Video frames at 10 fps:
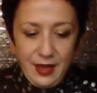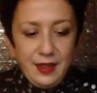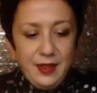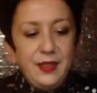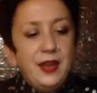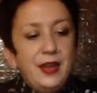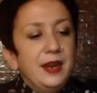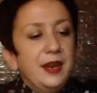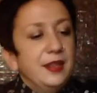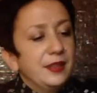and
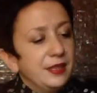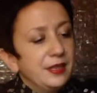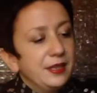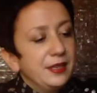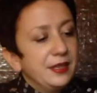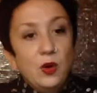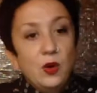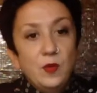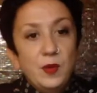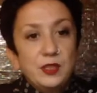then this is
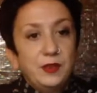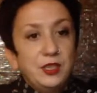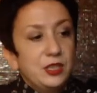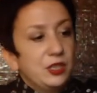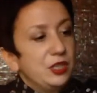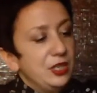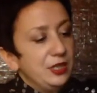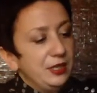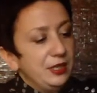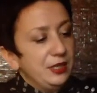almost finished. So
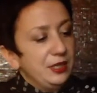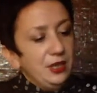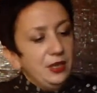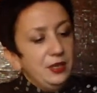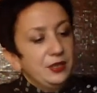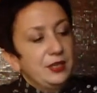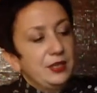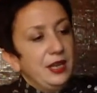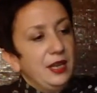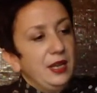she's done hers
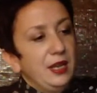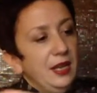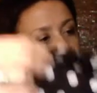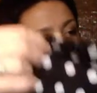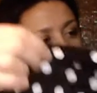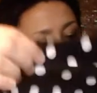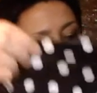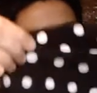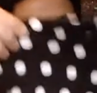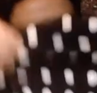as a
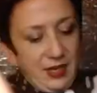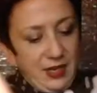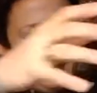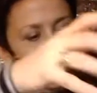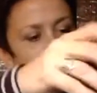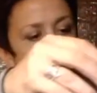little kind of Tennessee